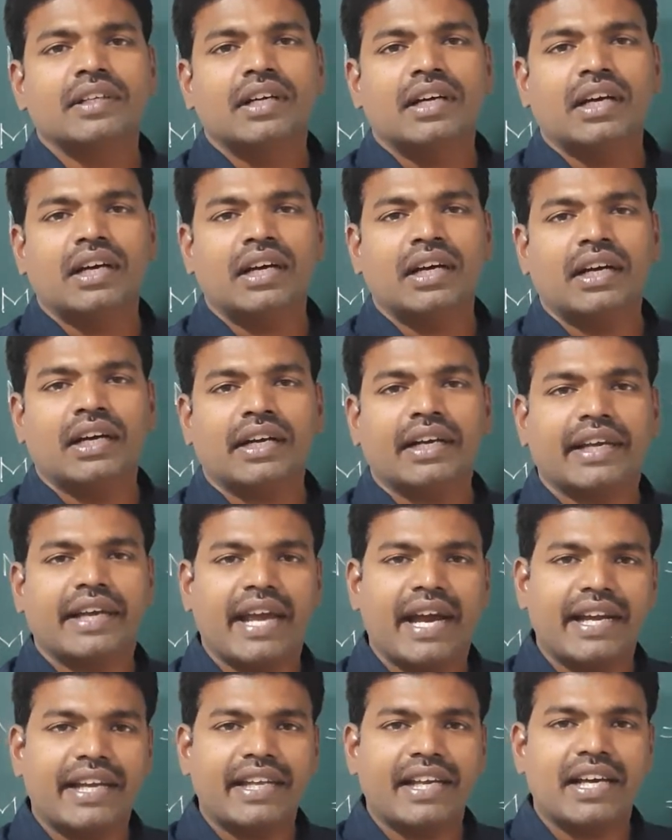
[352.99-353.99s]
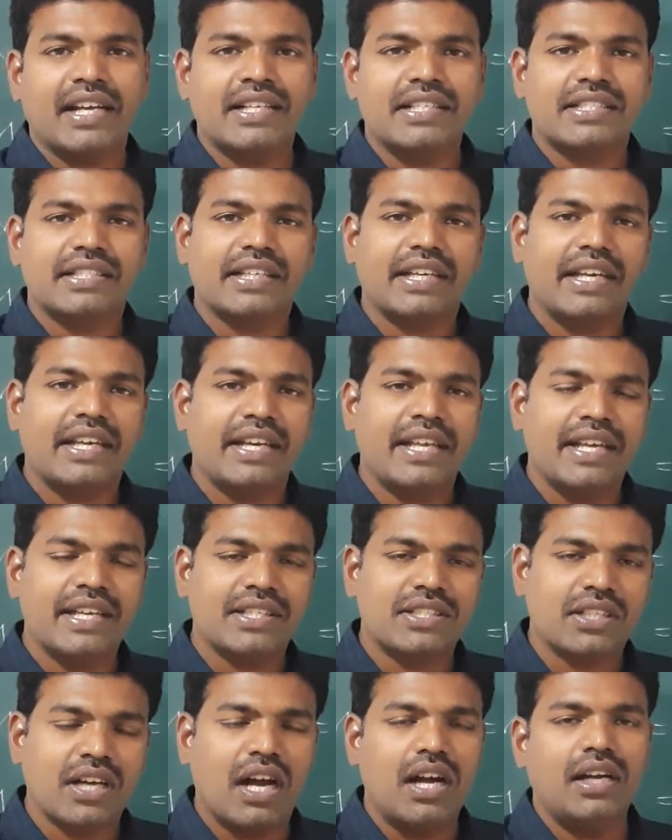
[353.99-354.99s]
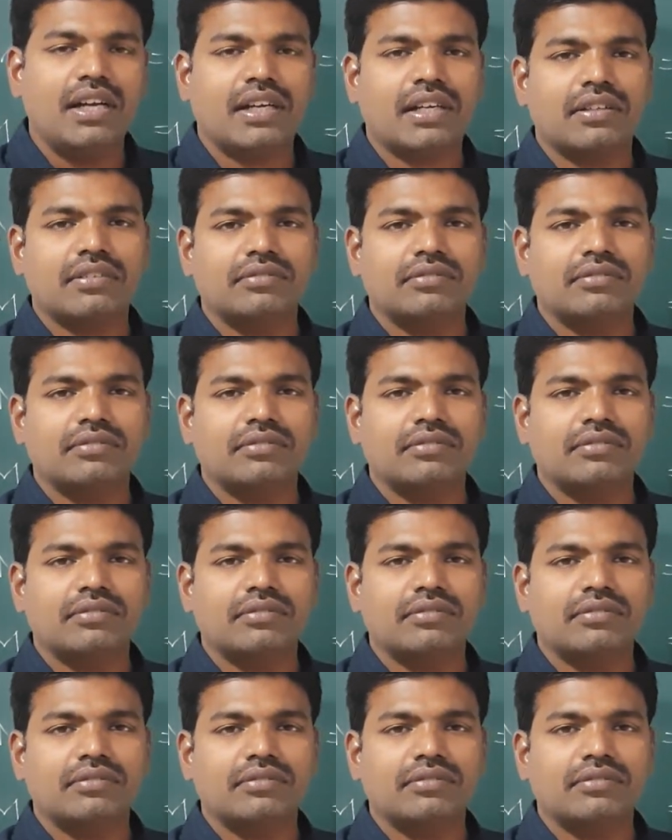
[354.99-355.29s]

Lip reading: cations in a salt,